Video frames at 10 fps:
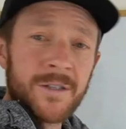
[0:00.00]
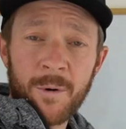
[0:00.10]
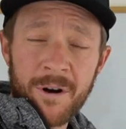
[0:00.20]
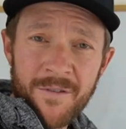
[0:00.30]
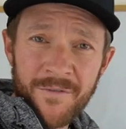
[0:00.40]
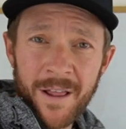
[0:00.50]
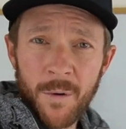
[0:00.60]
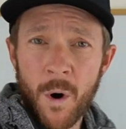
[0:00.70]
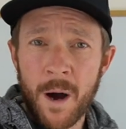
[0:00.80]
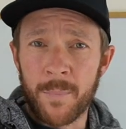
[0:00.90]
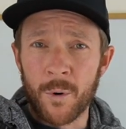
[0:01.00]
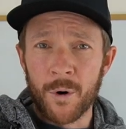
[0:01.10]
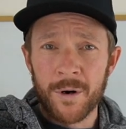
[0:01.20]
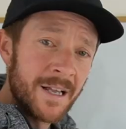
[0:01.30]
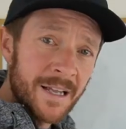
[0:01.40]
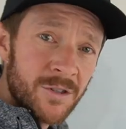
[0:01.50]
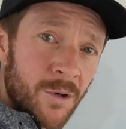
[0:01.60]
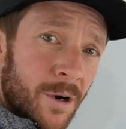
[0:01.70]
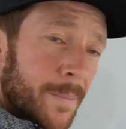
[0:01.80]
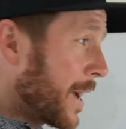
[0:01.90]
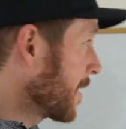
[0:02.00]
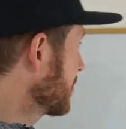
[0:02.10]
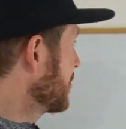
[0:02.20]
So we're here in front of the whiteboard. Let's talk about